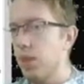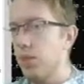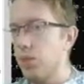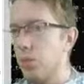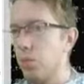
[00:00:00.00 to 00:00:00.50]

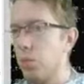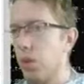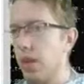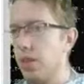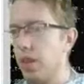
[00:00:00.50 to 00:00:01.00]
So
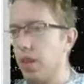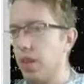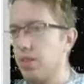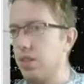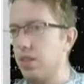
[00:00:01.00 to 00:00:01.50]

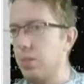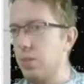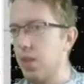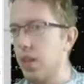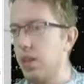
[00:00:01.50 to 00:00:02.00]
y.id,
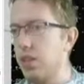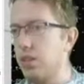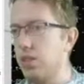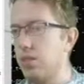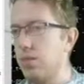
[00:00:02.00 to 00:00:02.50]
why can't I
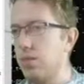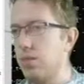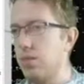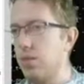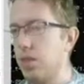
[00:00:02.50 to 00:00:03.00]
just
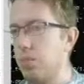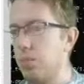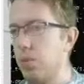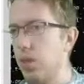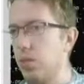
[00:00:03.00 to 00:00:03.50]

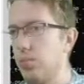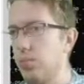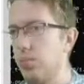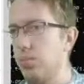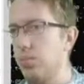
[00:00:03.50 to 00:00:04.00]
number them?